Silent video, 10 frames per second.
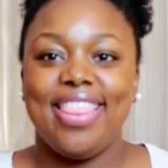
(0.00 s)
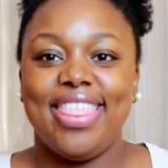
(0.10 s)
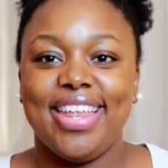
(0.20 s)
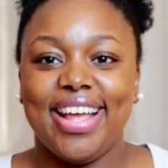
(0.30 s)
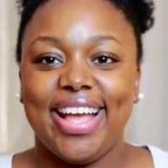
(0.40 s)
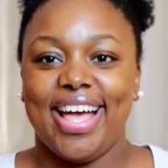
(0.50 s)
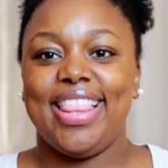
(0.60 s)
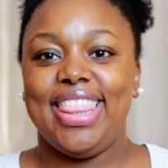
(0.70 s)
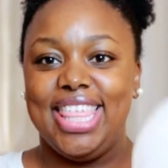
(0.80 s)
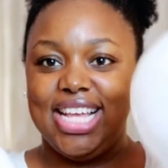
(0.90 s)
and then I
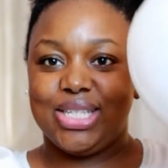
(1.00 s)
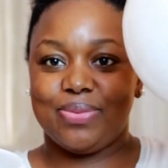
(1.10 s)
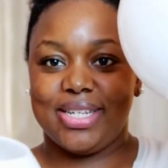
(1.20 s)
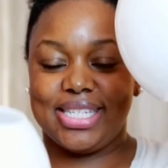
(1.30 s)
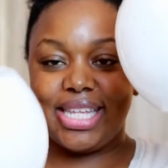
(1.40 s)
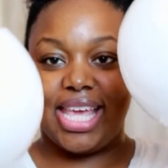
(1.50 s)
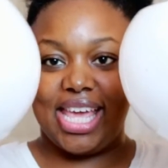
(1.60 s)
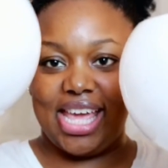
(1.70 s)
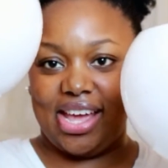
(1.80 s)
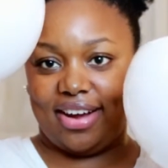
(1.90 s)
got these ones
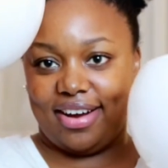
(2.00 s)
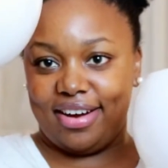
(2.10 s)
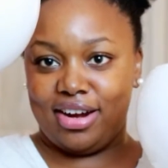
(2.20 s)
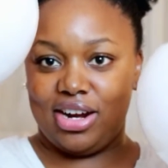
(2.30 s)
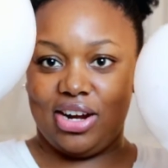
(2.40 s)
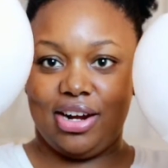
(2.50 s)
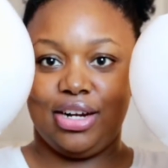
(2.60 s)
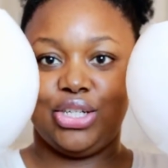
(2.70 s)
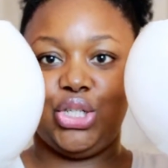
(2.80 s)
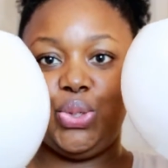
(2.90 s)
here,
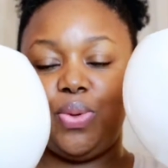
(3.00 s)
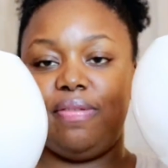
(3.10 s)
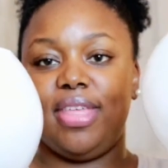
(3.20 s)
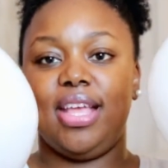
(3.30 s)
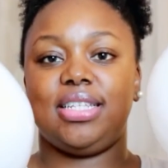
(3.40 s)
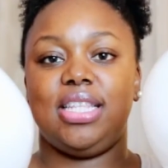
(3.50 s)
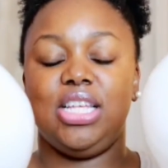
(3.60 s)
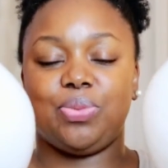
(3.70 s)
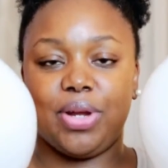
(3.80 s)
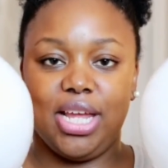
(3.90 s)
two of these, and
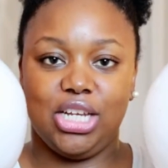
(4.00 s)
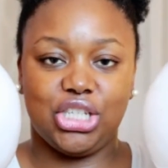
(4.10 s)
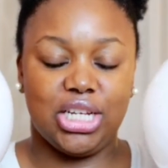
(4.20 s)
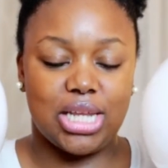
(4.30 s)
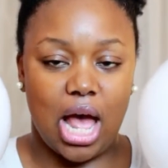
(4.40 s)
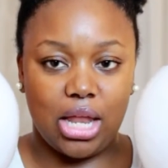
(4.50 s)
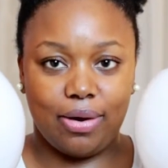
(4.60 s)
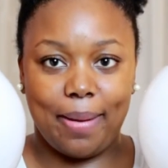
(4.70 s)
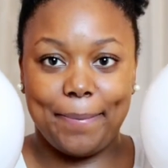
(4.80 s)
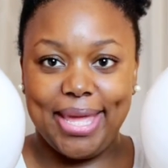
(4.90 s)
these were each a
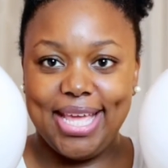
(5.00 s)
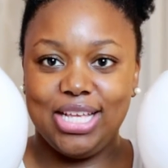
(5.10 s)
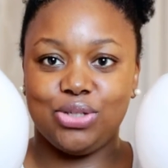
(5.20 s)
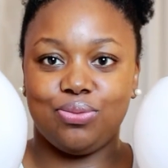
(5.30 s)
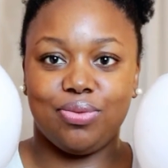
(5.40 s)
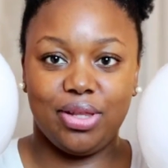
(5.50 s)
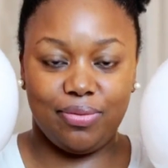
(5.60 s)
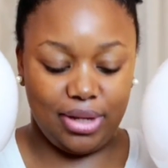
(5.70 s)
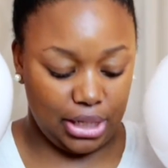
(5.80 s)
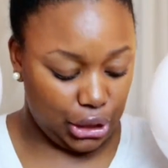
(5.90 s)
dollar a piece. Really,
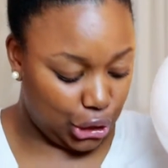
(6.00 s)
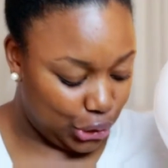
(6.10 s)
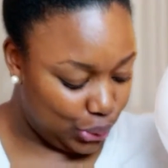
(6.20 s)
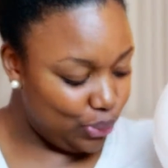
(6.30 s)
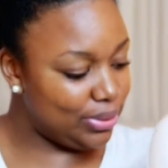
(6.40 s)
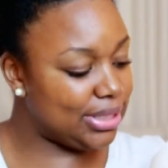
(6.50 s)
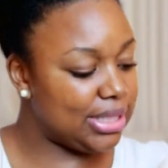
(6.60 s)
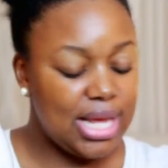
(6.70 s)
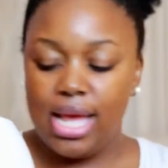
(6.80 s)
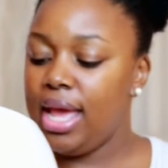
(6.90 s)
really cute.